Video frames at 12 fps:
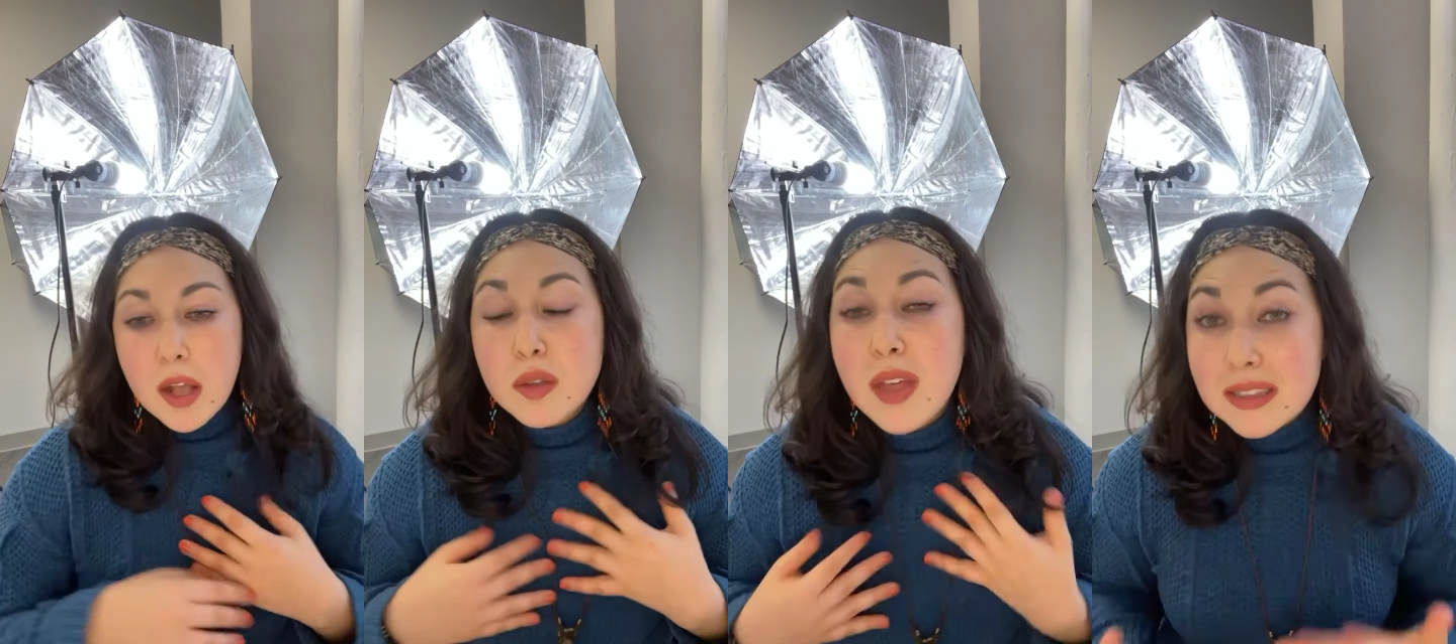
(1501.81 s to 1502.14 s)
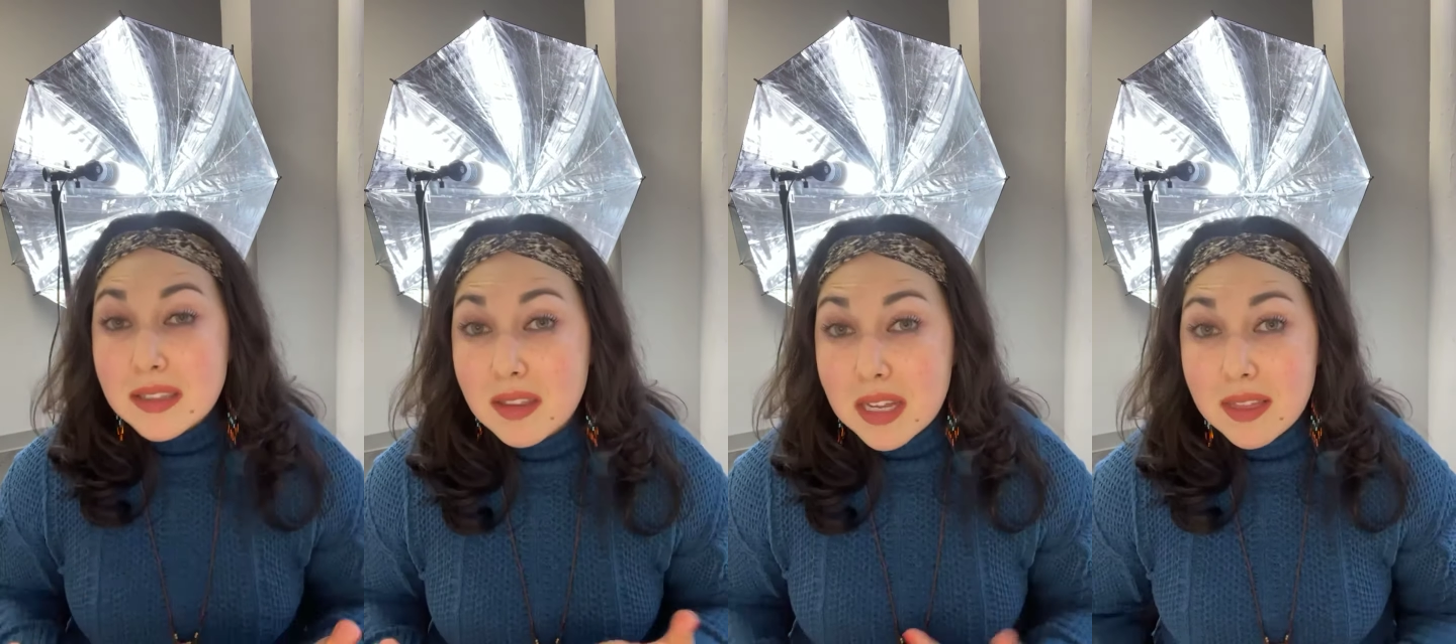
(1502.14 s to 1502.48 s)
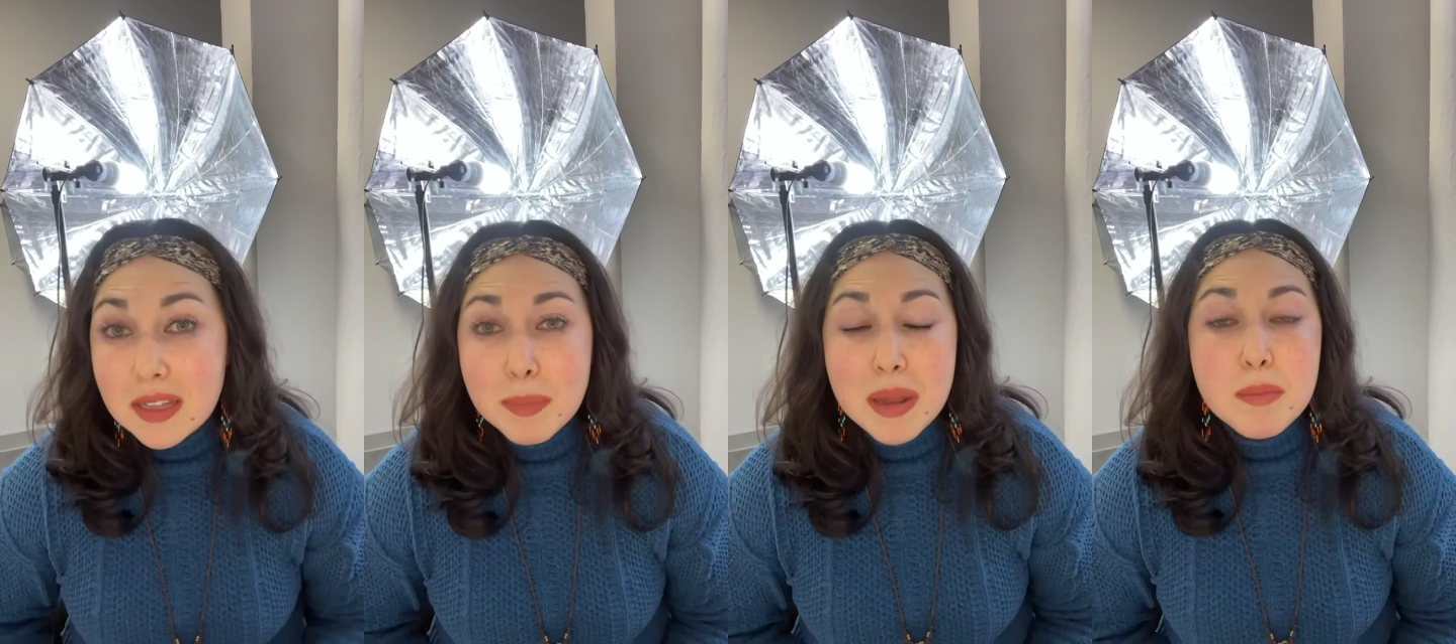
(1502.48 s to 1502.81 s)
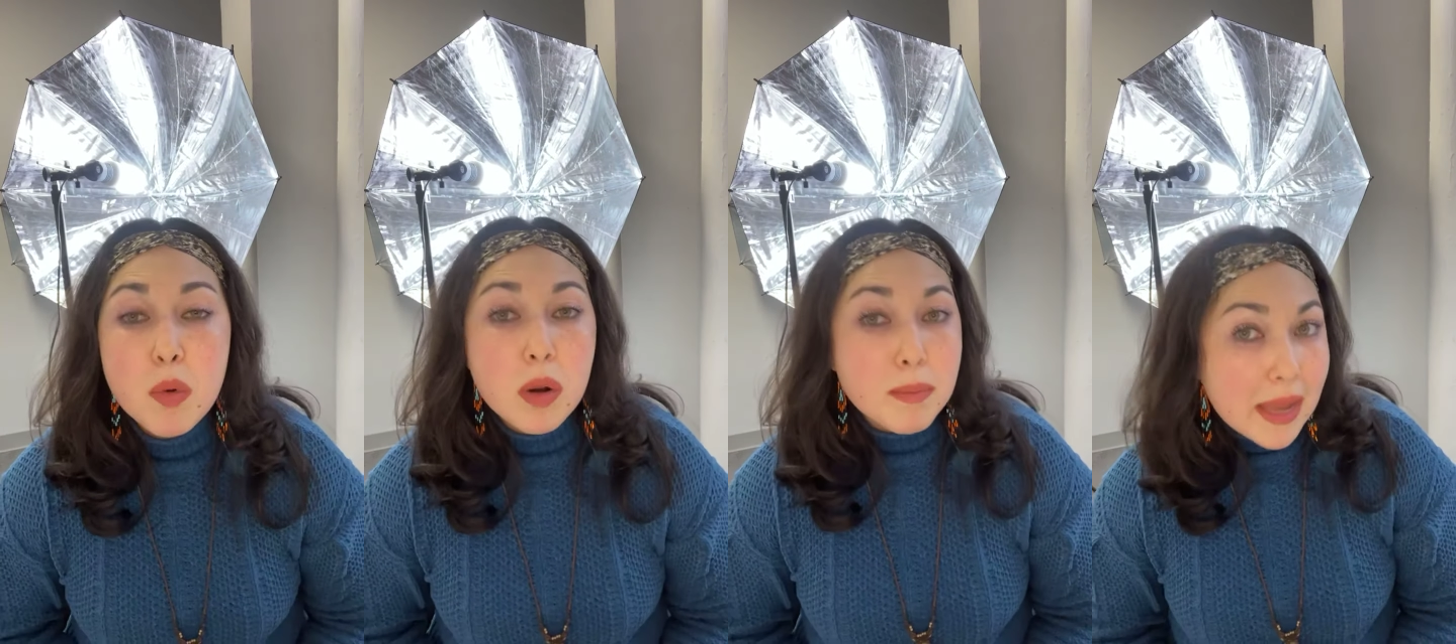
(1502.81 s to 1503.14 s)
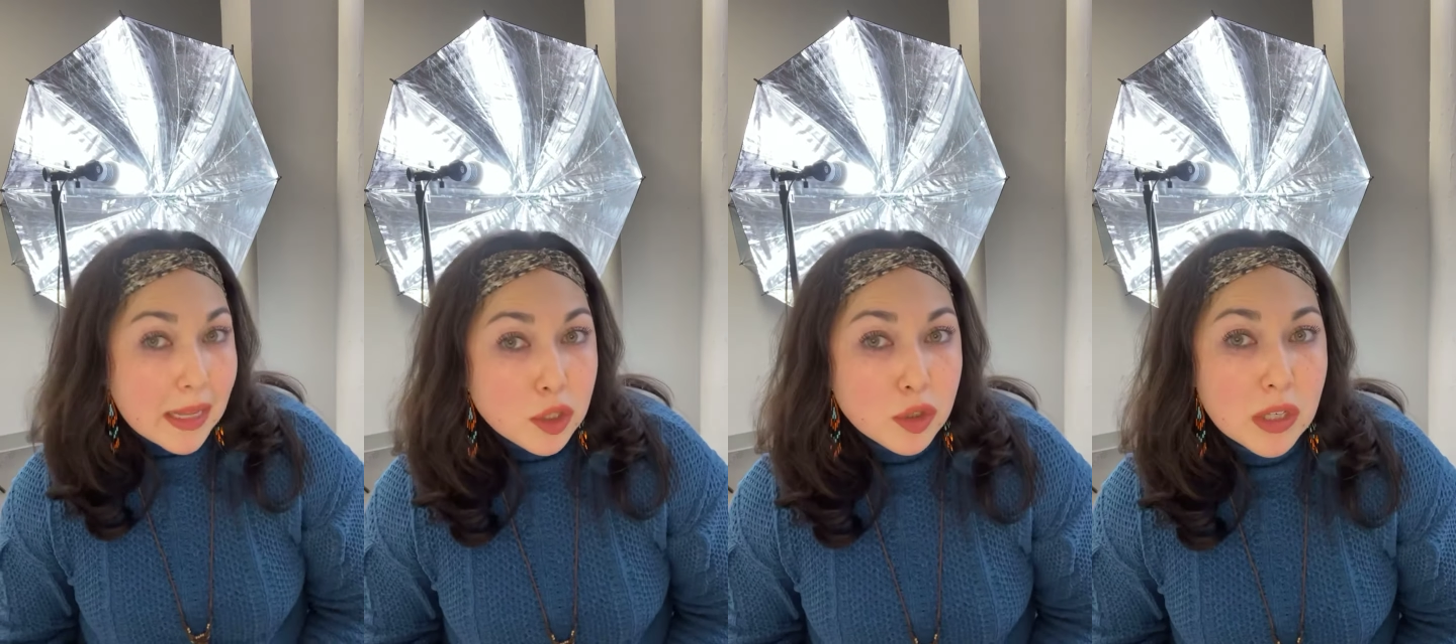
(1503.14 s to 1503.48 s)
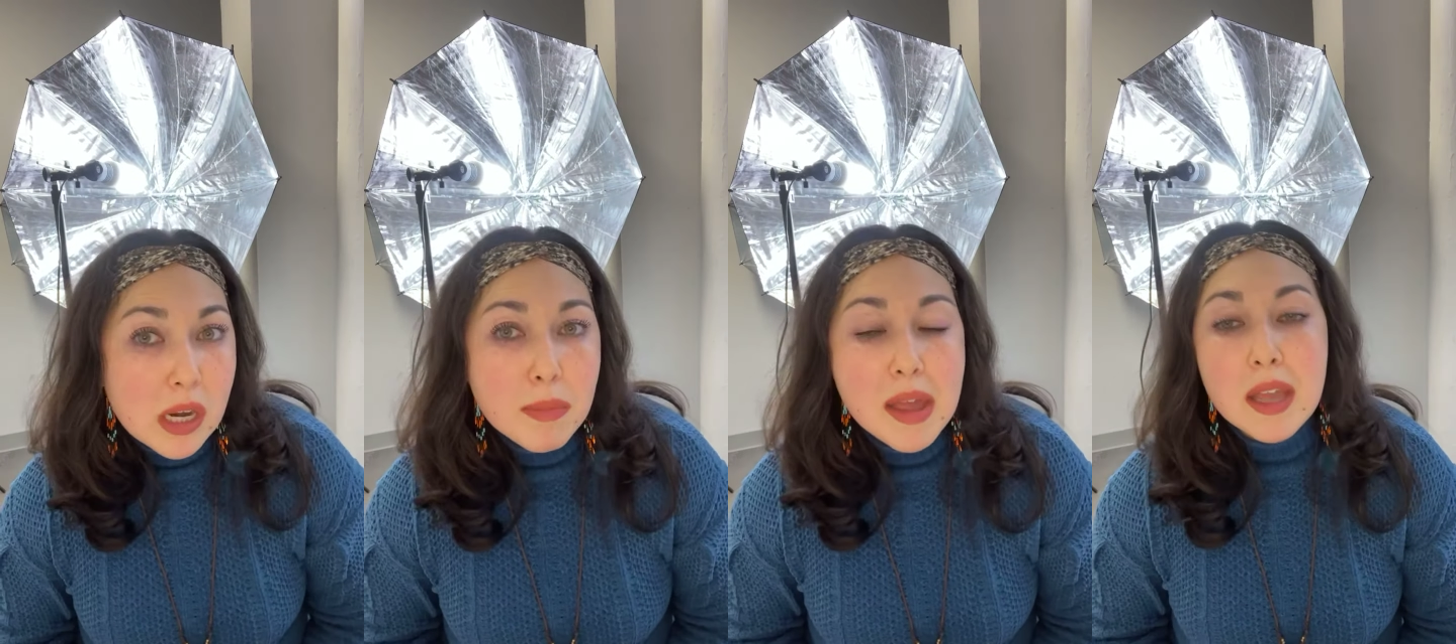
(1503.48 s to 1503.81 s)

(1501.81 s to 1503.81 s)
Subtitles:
So that's a thing that's been more mainstream. Like, it